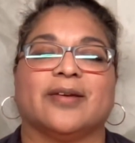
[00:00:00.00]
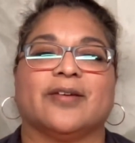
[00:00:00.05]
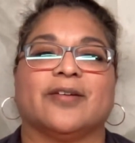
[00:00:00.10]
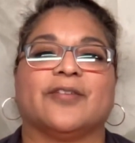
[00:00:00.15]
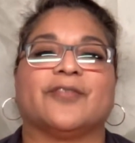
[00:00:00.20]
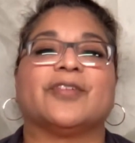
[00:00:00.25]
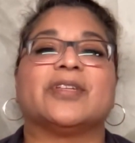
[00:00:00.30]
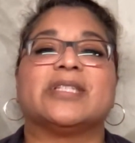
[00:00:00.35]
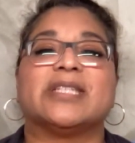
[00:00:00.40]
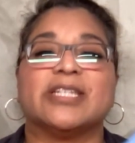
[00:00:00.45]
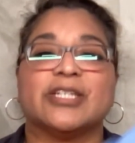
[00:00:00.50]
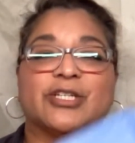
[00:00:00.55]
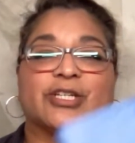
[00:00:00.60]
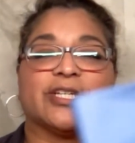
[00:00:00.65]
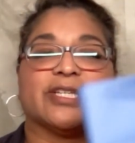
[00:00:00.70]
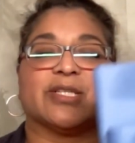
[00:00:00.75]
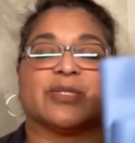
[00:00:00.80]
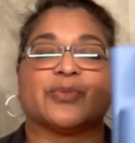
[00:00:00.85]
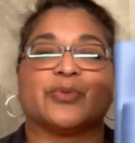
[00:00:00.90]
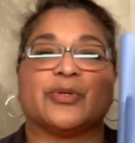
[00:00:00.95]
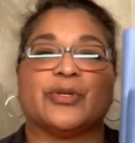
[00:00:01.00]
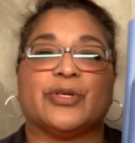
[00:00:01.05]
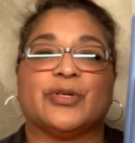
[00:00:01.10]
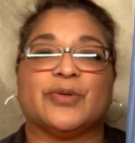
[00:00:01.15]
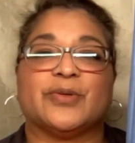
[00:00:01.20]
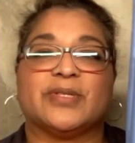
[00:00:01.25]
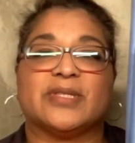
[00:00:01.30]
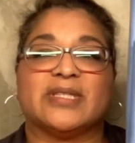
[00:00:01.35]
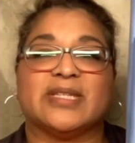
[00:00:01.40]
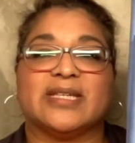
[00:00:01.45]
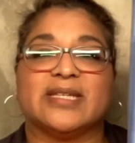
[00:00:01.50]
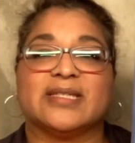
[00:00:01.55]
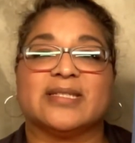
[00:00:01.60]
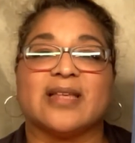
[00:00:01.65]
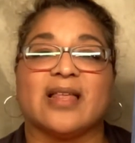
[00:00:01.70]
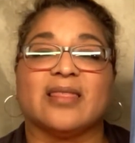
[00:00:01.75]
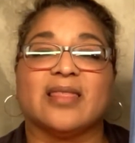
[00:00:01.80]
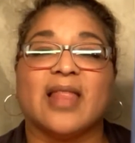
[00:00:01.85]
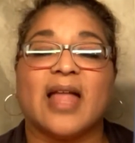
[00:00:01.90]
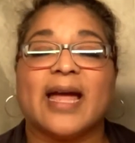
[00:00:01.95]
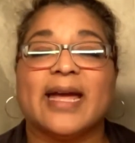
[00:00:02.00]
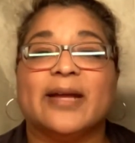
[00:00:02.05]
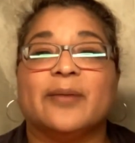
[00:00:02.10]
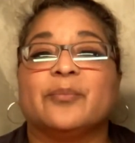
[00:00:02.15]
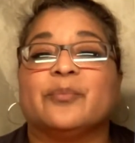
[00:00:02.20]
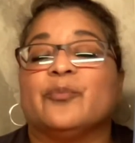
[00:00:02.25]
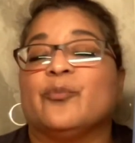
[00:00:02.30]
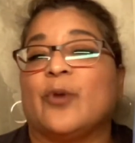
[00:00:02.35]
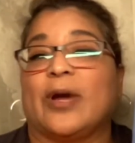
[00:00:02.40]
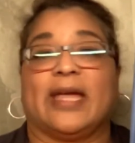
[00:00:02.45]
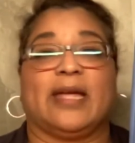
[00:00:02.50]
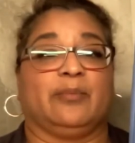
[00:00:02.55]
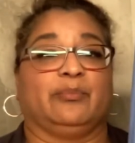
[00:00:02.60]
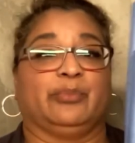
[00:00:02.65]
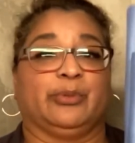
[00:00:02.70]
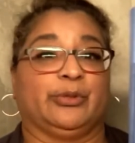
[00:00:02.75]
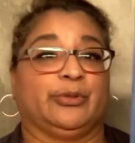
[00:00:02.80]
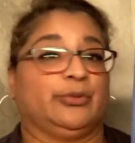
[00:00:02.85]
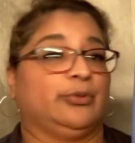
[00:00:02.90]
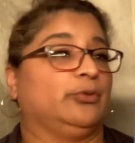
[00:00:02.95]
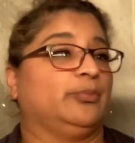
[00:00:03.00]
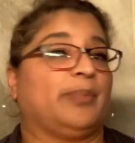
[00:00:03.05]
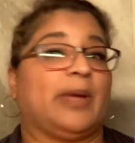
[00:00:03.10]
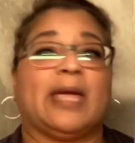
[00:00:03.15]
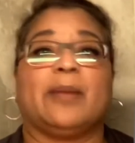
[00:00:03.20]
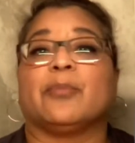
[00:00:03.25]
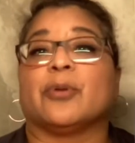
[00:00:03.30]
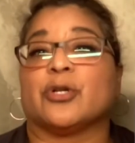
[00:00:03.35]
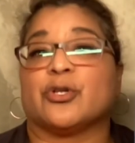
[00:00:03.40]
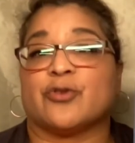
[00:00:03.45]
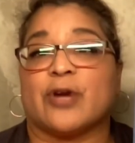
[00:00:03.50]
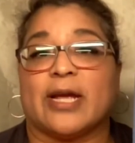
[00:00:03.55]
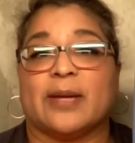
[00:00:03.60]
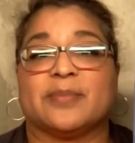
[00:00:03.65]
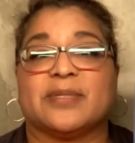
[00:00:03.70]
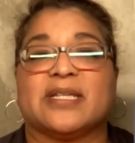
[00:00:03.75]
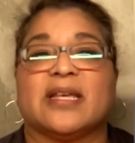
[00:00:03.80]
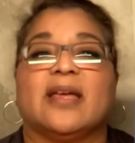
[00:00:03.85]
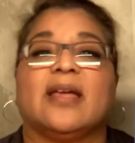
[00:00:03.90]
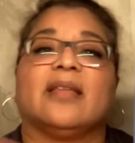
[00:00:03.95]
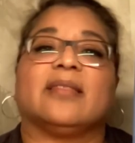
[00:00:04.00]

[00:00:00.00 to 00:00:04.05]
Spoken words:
Physicians will use these lightweight blue paper drapes